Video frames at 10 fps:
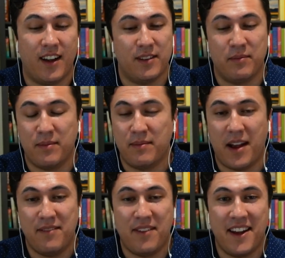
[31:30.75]
my
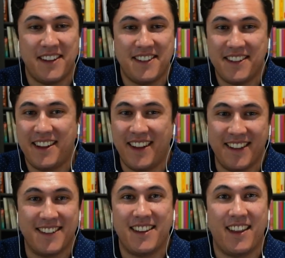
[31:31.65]
advice
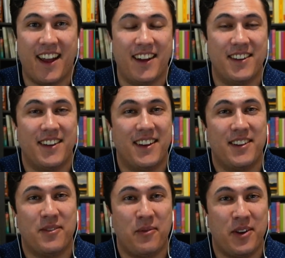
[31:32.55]
is that
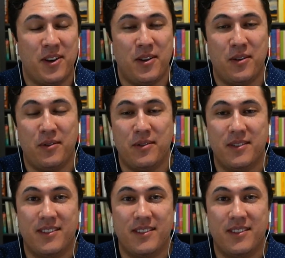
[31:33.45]
when you